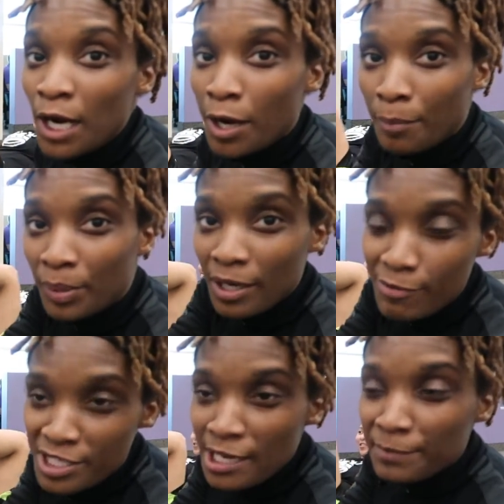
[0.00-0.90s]
her butt
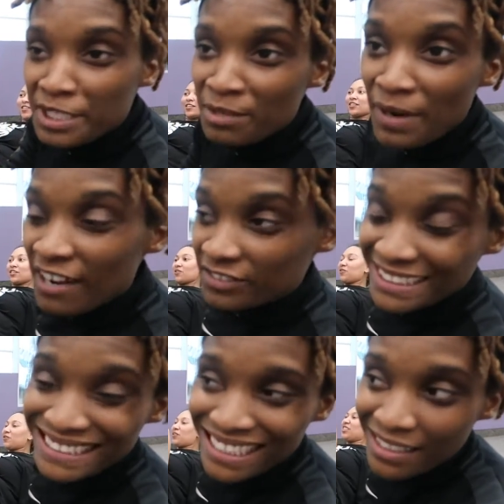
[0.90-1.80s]
was coming up off the
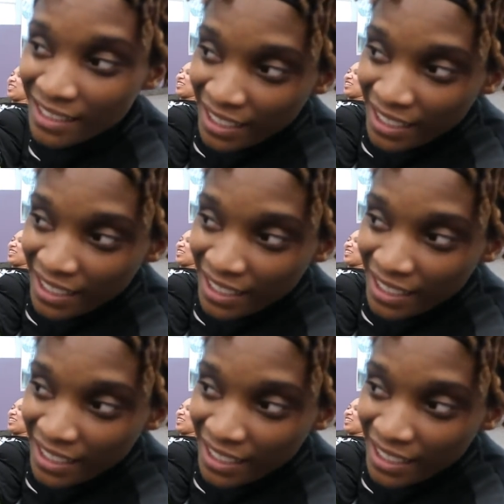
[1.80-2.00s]
seat